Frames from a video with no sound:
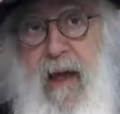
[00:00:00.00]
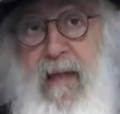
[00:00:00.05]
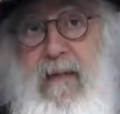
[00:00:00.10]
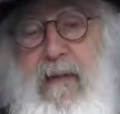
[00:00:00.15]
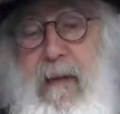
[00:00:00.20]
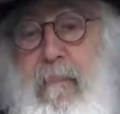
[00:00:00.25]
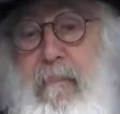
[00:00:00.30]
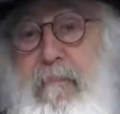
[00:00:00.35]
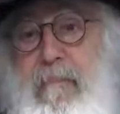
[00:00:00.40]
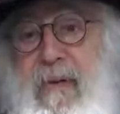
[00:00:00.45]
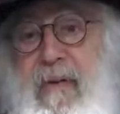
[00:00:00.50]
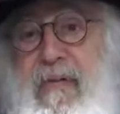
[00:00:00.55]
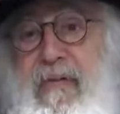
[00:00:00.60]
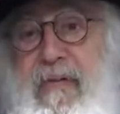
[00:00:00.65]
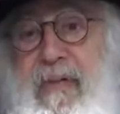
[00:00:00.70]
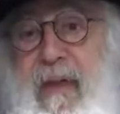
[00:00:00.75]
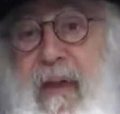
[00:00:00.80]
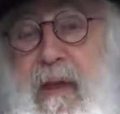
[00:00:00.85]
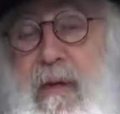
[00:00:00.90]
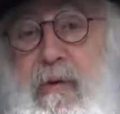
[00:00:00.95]
as a big
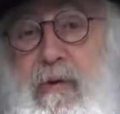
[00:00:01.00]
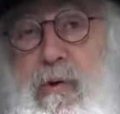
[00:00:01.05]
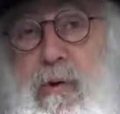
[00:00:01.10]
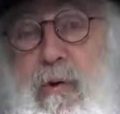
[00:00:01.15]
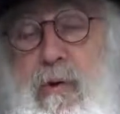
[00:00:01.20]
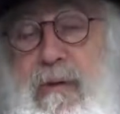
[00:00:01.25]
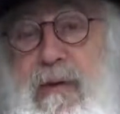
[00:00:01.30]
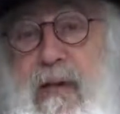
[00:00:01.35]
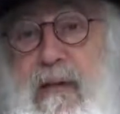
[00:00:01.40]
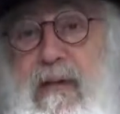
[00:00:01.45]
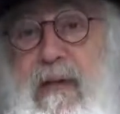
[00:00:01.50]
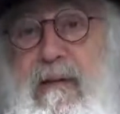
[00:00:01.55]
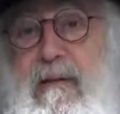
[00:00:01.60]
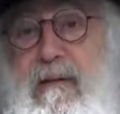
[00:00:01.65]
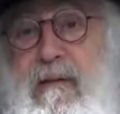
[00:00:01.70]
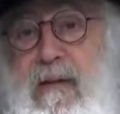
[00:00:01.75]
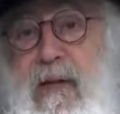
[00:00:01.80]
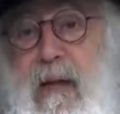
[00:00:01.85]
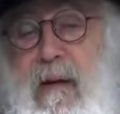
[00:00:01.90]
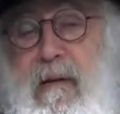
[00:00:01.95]
thing to connect
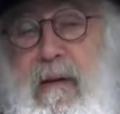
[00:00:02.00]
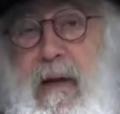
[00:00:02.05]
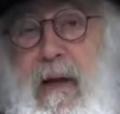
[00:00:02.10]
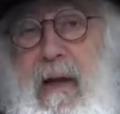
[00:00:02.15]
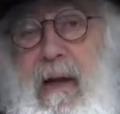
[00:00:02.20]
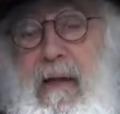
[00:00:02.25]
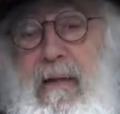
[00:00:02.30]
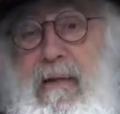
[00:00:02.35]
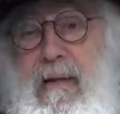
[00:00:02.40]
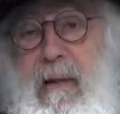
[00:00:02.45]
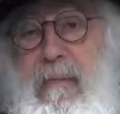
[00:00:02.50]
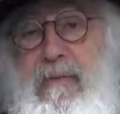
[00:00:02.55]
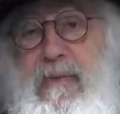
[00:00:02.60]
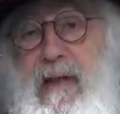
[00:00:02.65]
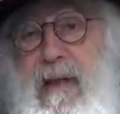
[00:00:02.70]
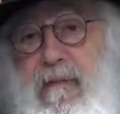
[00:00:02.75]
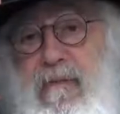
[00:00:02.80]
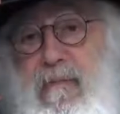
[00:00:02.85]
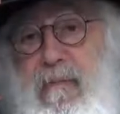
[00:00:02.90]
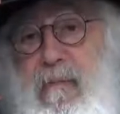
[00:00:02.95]
themselves,
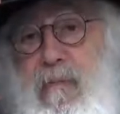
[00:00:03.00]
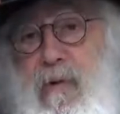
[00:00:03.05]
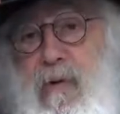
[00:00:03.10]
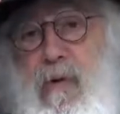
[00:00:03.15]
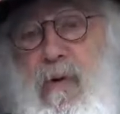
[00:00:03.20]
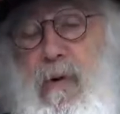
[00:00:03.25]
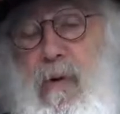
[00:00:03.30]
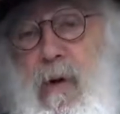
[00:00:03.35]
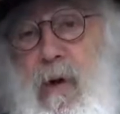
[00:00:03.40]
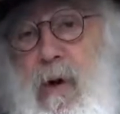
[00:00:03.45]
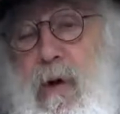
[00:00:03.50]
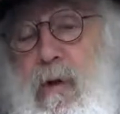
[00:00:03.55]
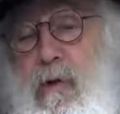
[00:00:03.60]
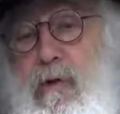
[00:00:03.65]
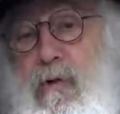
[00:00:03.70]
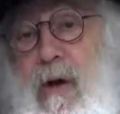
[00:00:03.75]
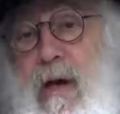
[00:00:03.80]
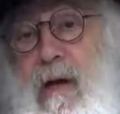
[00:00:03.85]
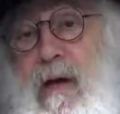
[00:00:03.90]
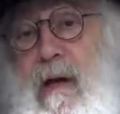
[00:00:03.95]
themselves more to